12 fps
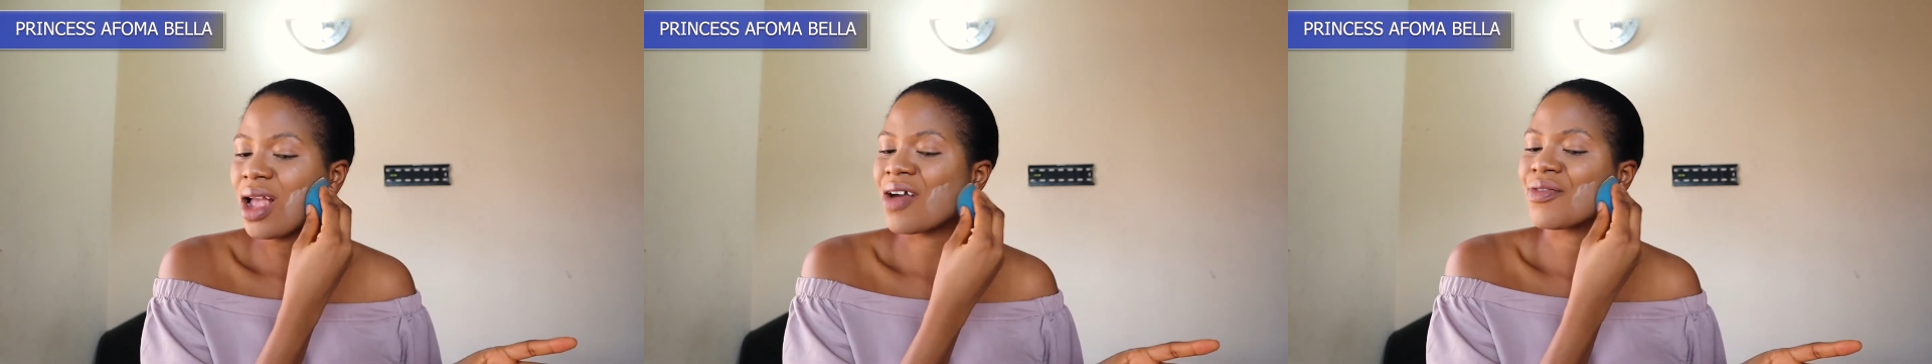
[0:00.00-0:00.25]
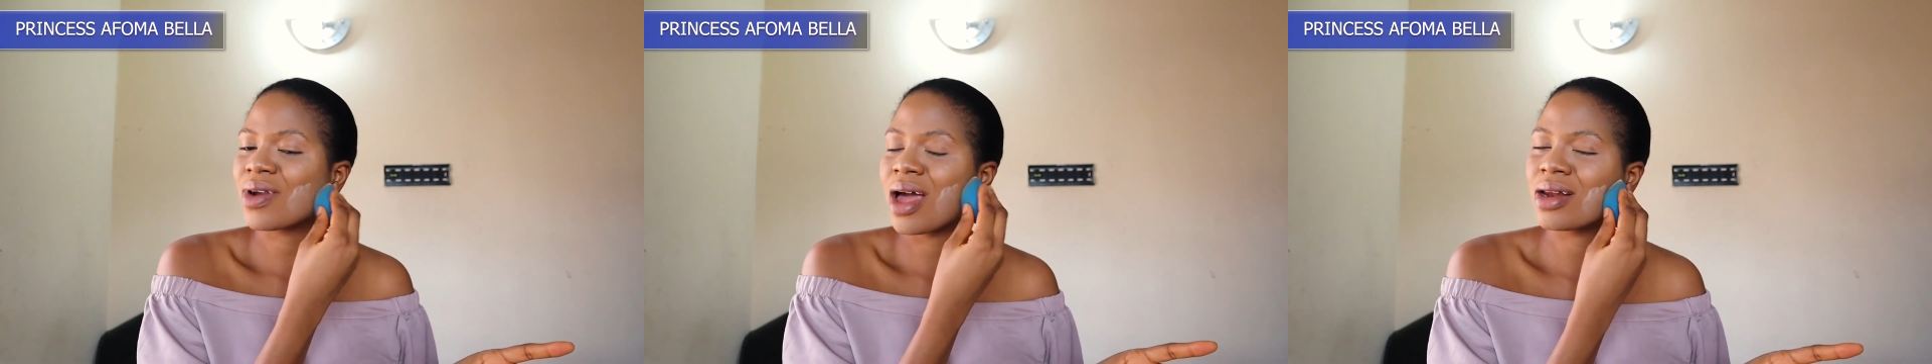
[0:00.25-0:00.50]
I
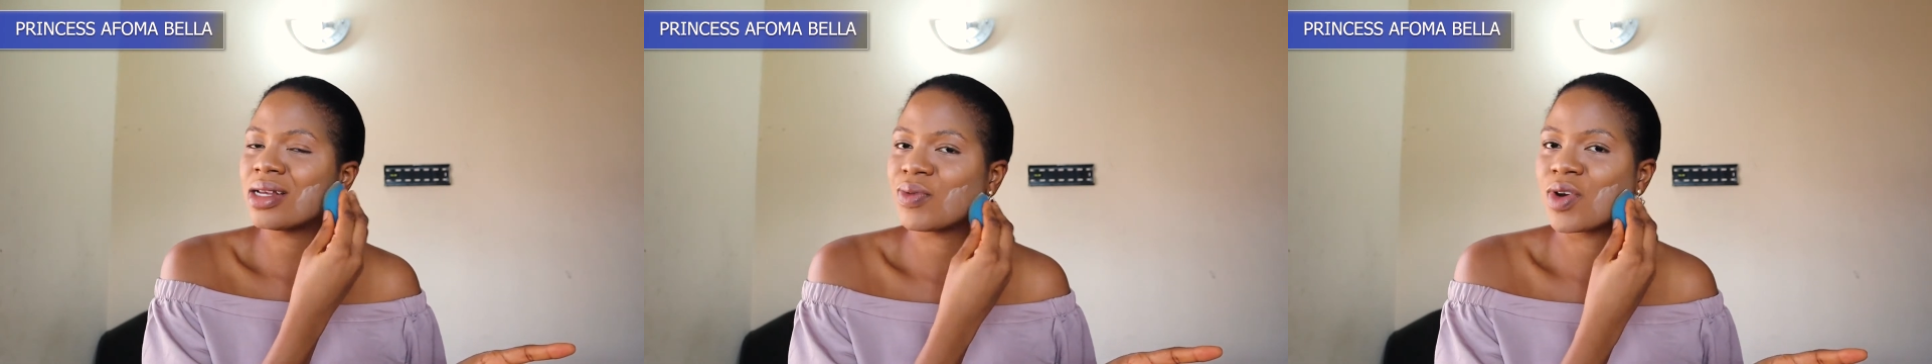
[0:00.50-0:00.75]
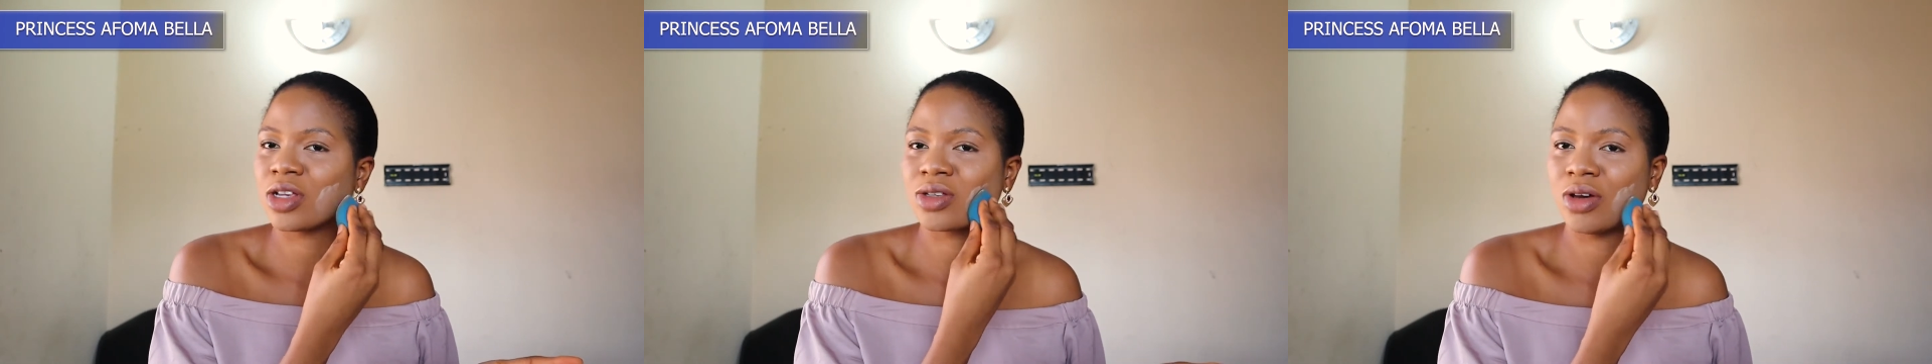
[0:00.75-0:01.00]
feel like this
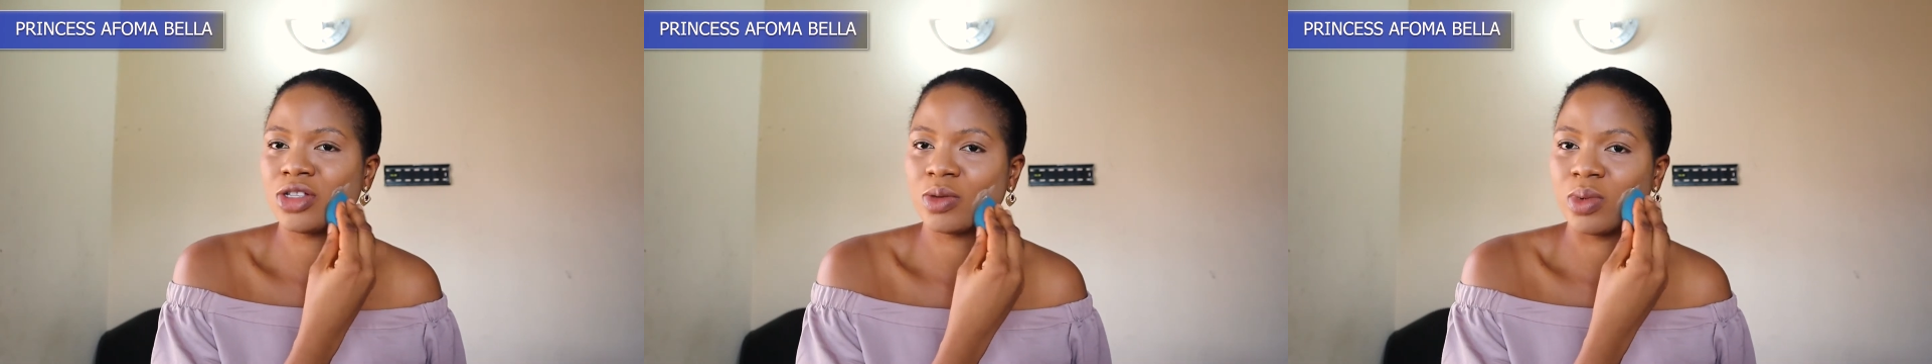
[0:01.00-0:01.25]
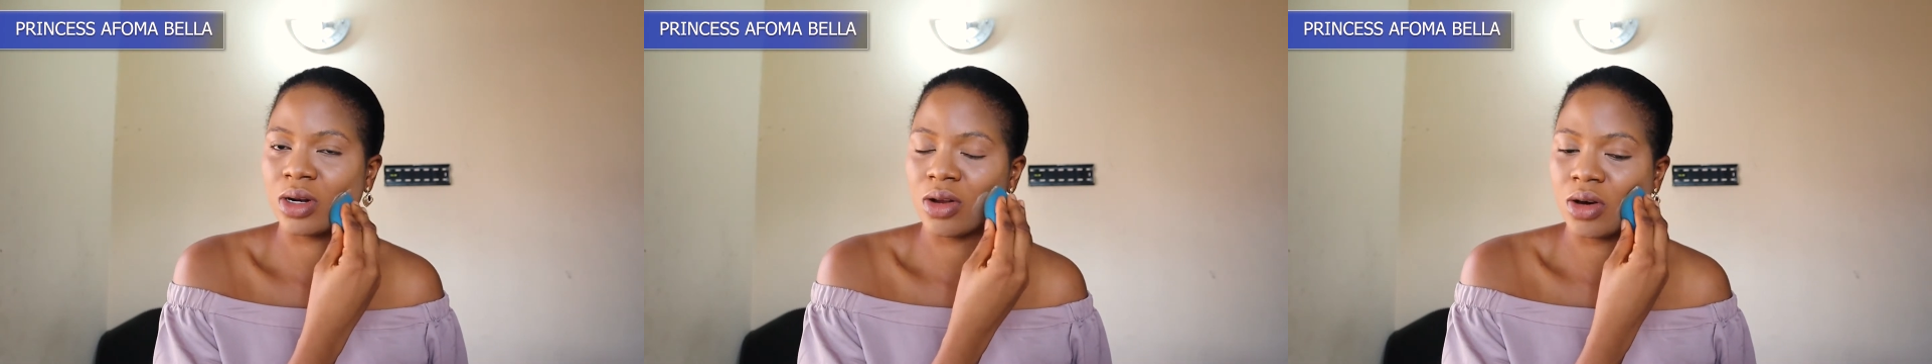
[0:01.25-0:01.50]
video is going to
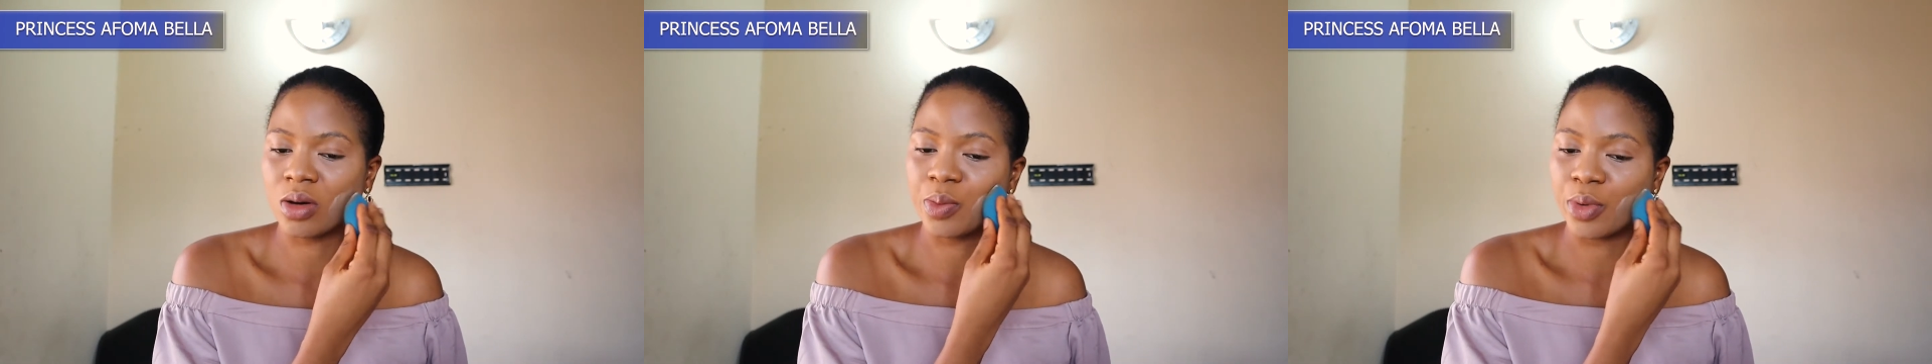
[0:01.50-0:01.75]
be long,